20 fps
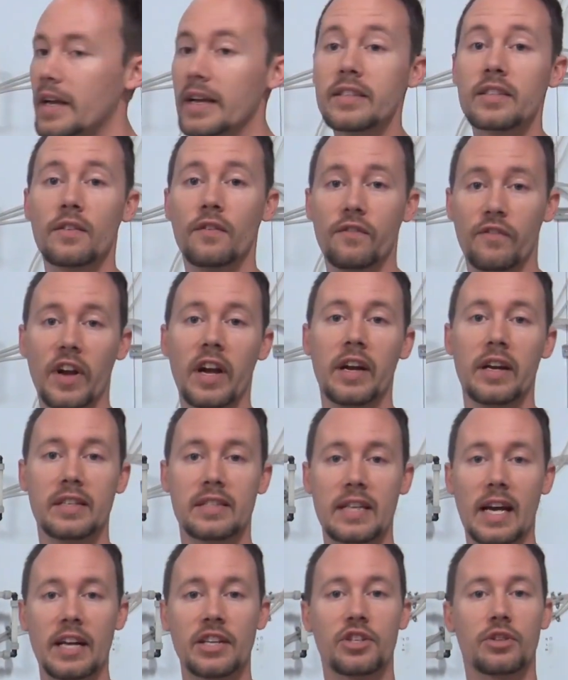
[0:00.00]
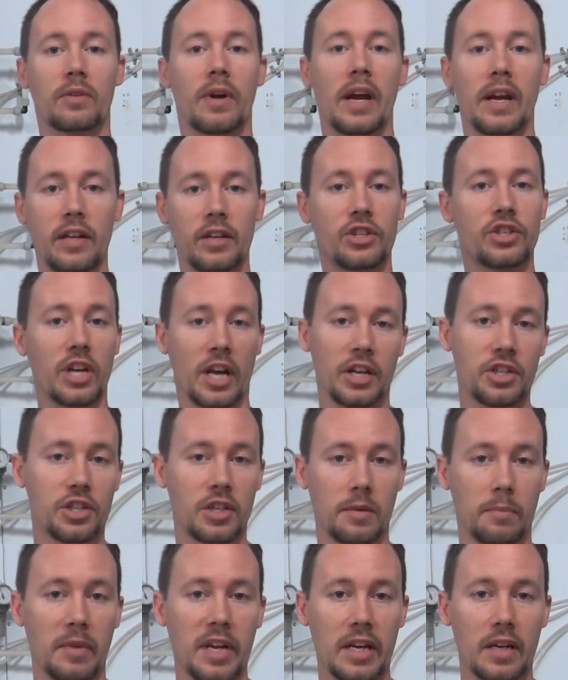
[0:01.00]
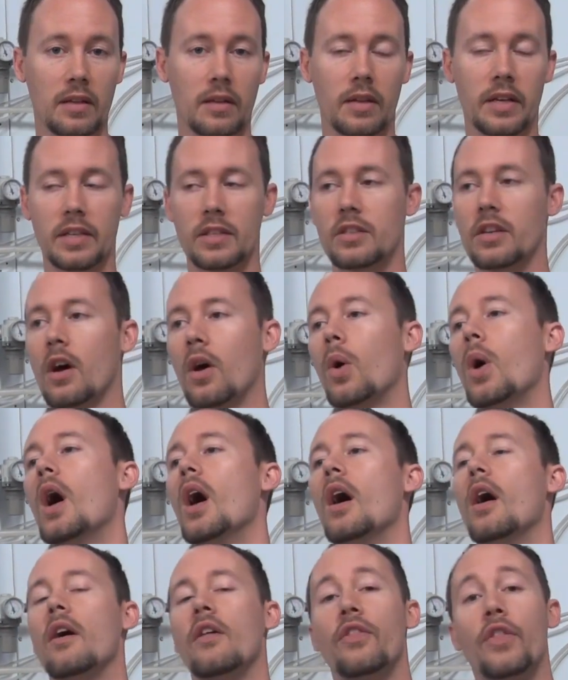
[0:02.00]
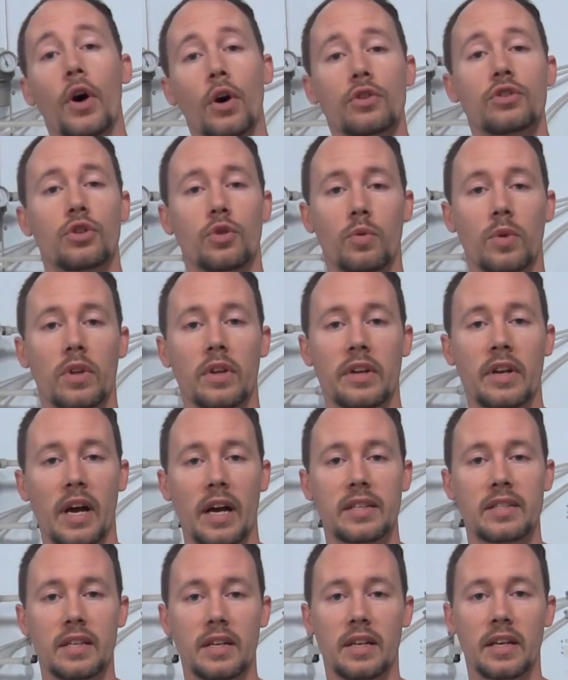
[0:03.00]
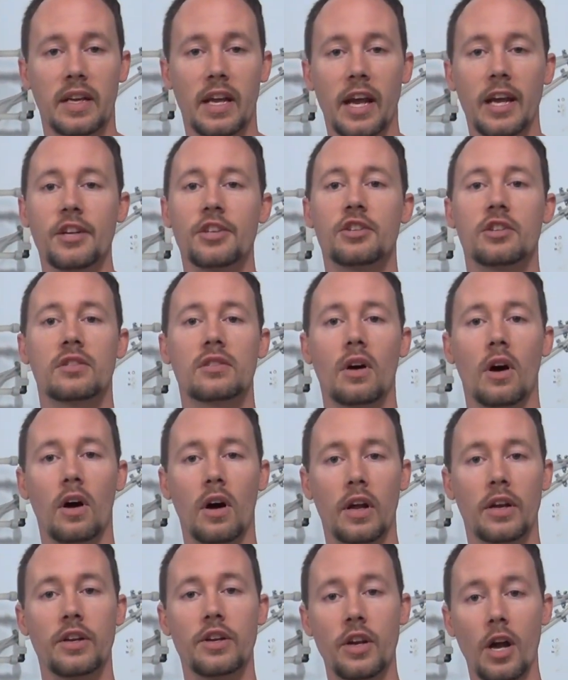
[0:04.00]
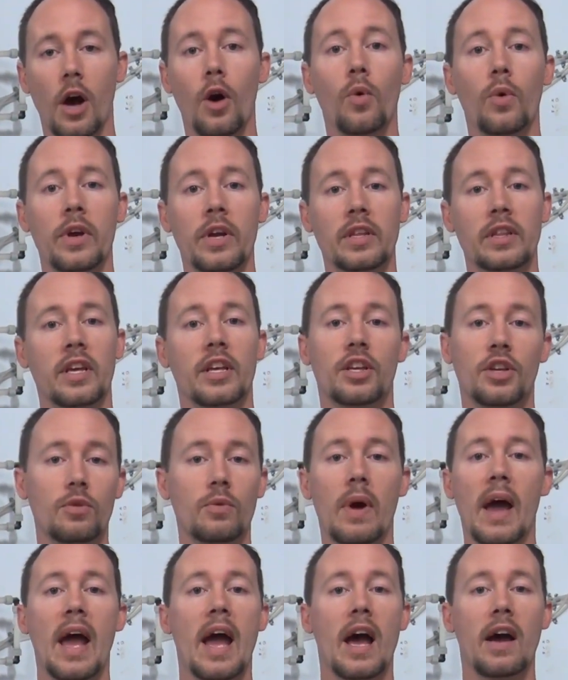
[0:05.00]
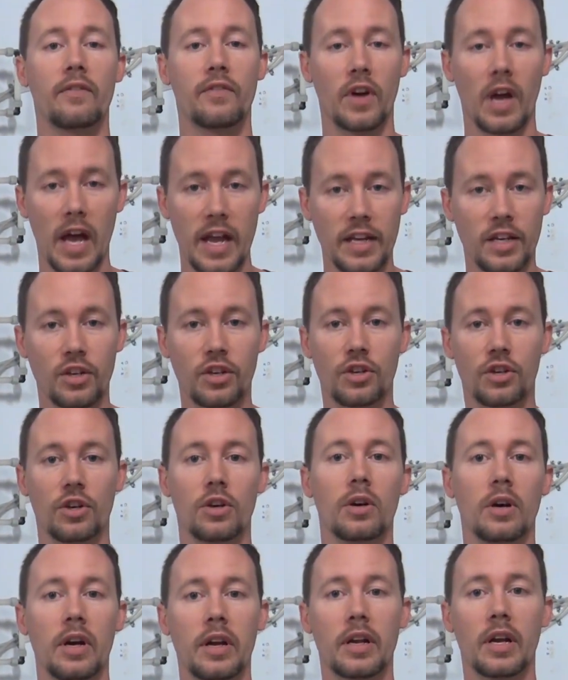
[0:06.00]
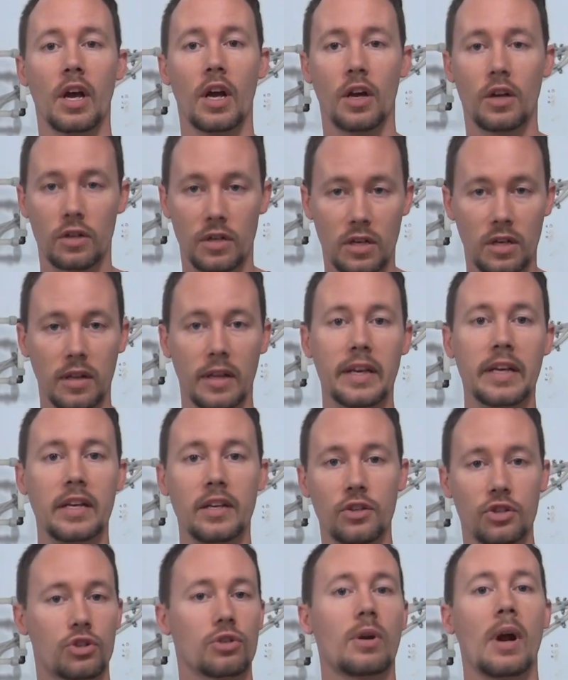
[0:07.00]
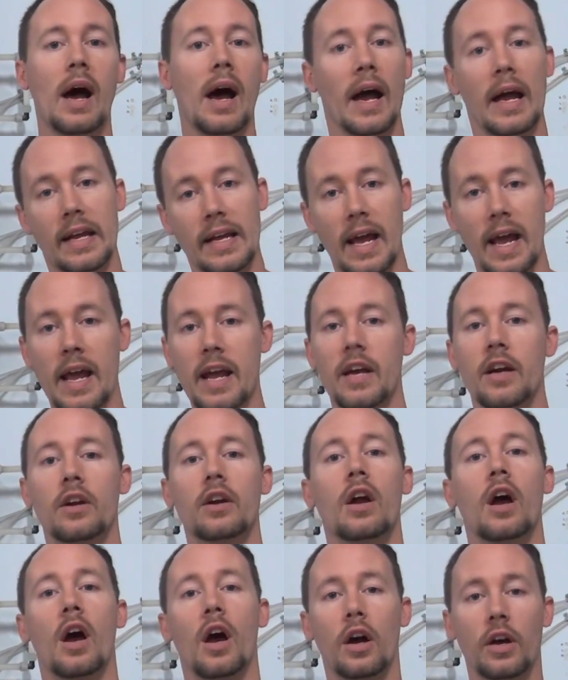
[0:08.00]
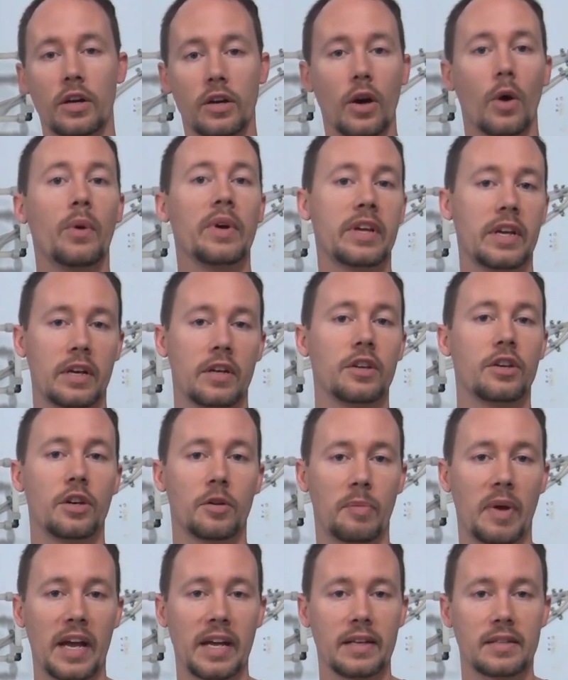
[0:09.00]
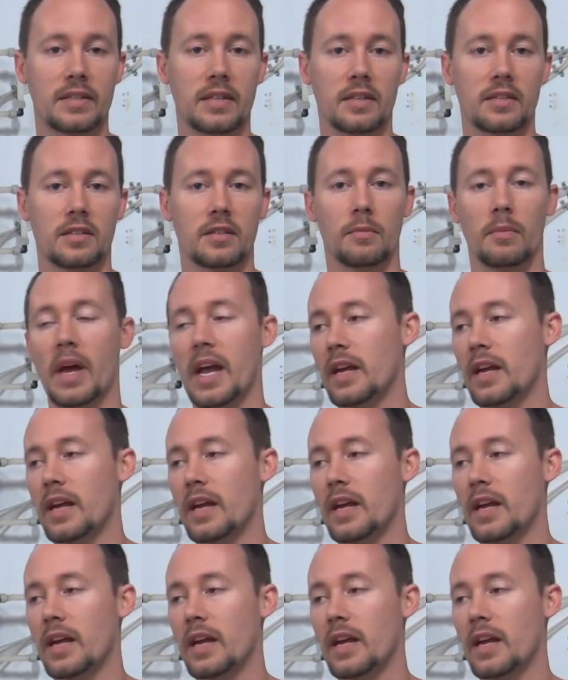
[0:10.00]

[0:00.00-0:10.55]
it's a very saturated, change it immediately. So those are really nice indications on knowing that you have a good, clean, dry air going into your paint system.